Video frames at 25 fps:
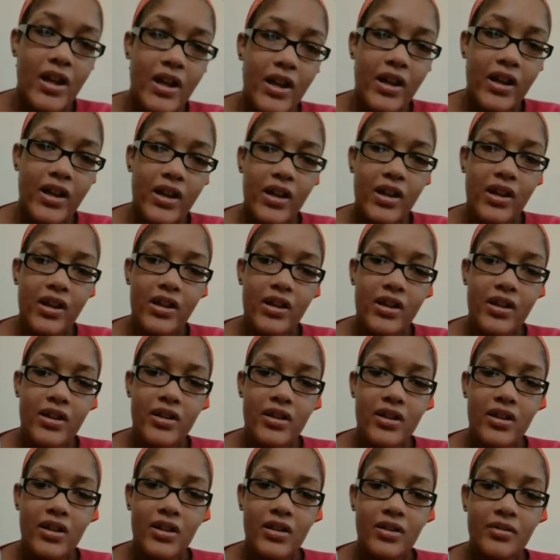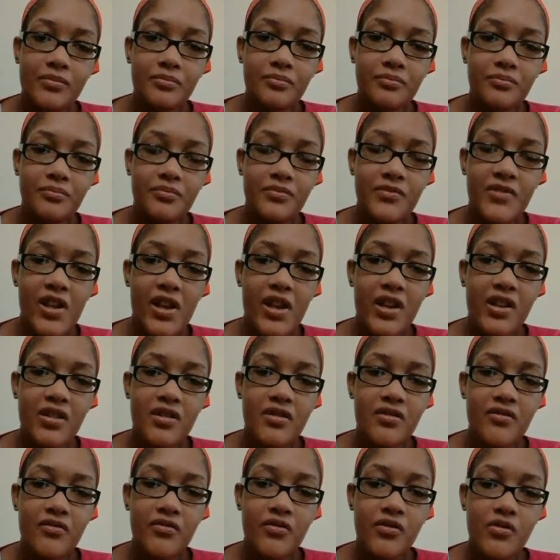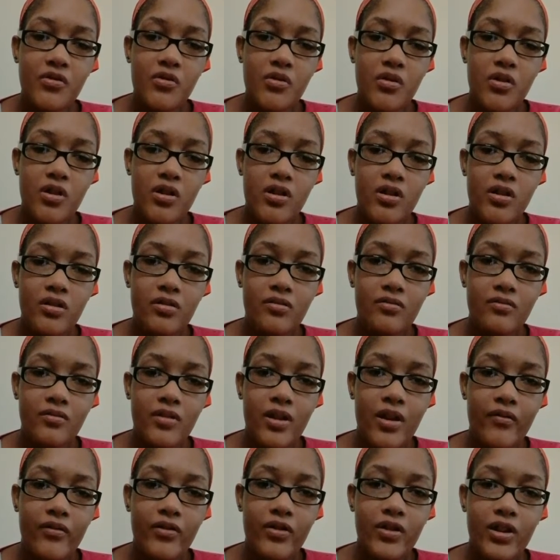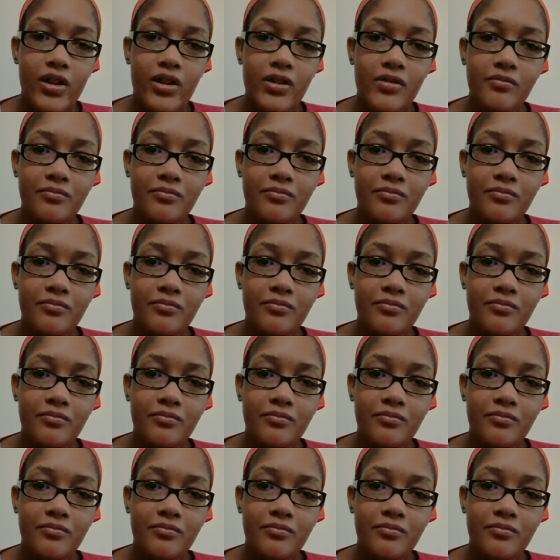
And um, thanks for everything.